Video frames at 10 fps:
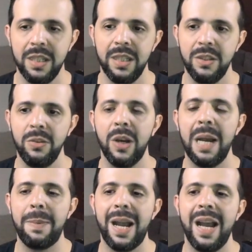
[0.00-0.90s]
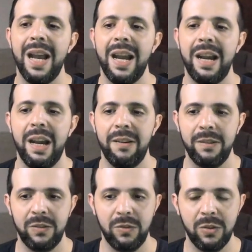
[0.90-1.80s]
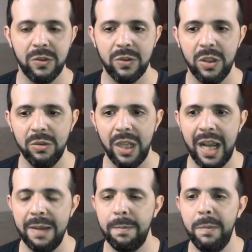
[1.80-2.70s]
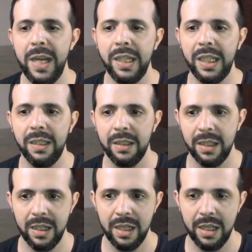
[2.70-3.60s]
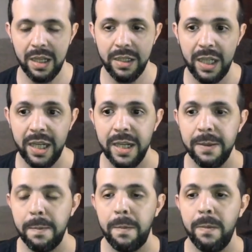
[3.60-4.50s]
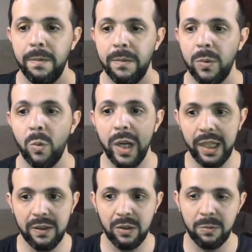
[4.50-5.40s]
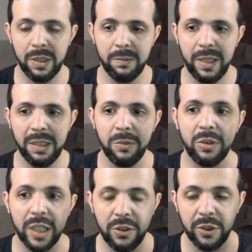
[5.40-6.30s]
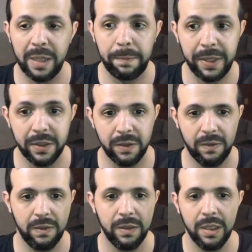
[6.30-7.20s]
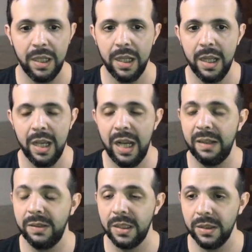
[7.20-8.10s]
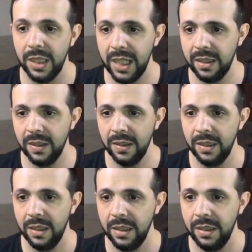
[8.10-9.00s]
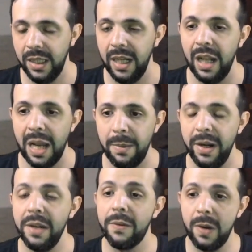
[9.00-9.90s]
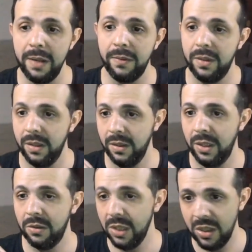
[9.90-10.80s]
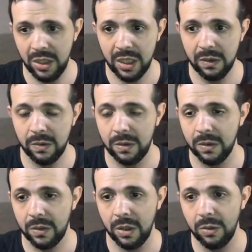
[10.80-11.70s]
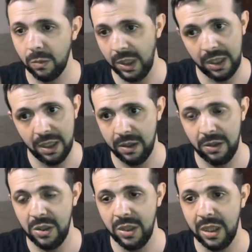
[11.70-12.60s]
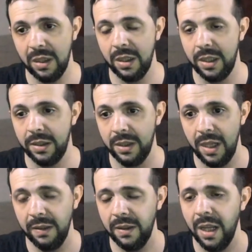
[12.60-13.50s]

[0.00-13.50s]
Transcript: You have a source code and many ways or many mutation appears. After that, the library run the original source code with the original test